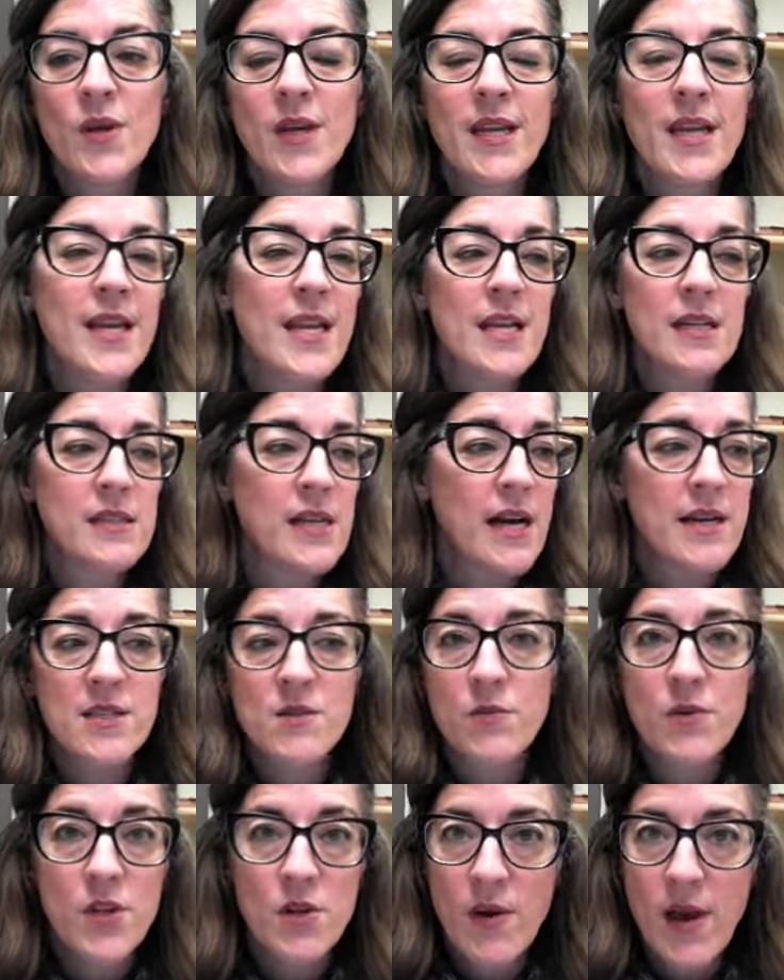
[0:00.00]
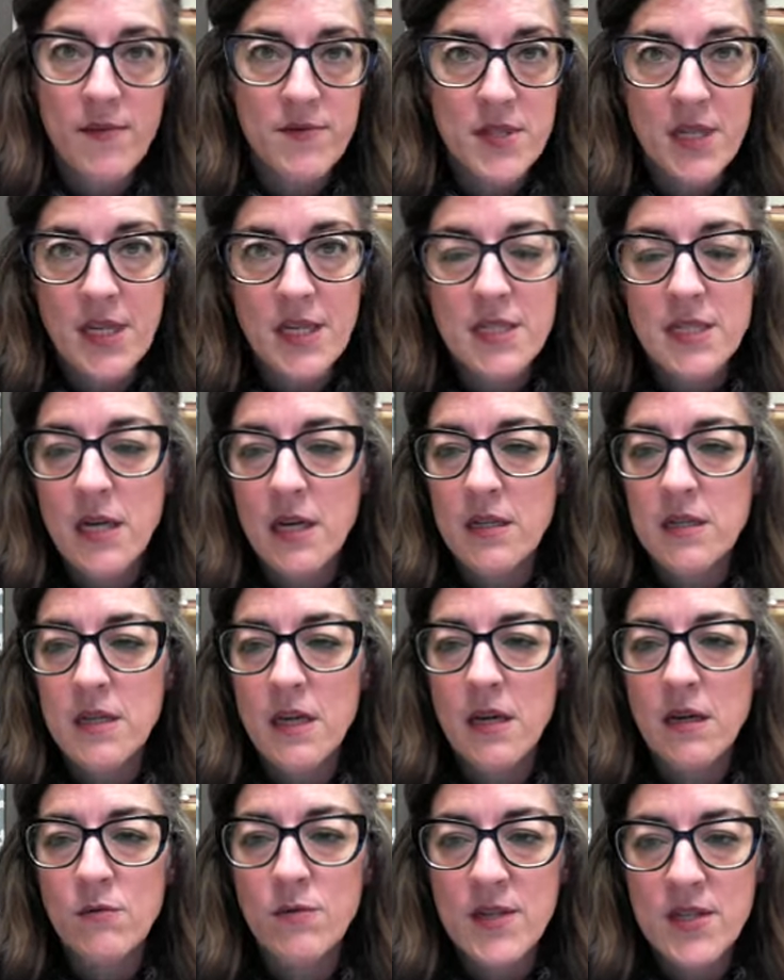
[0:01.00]
in any class where you have to conduct
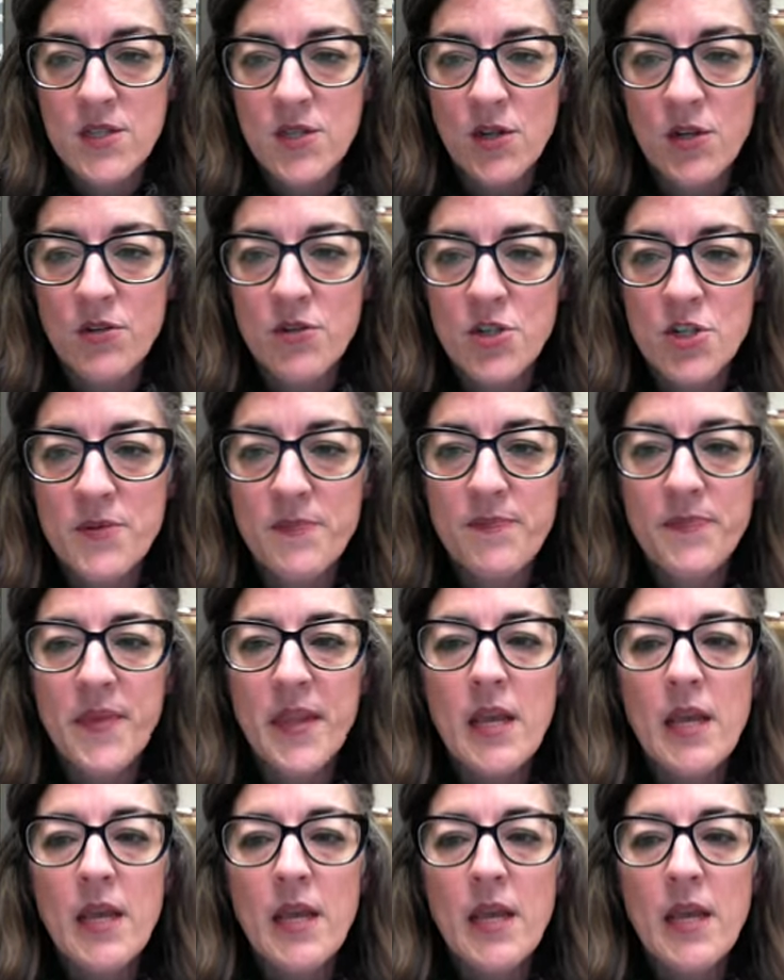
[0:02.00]
research.